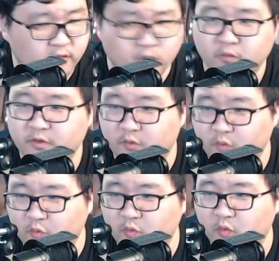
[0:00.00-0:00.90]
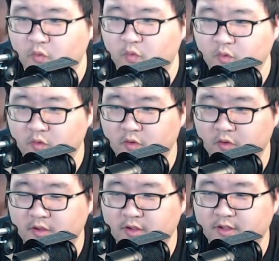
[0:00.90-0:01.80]
too. Ooh.
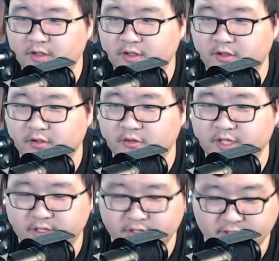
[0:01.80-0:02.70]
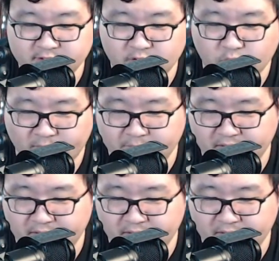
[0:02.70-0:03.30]
You know, the easy one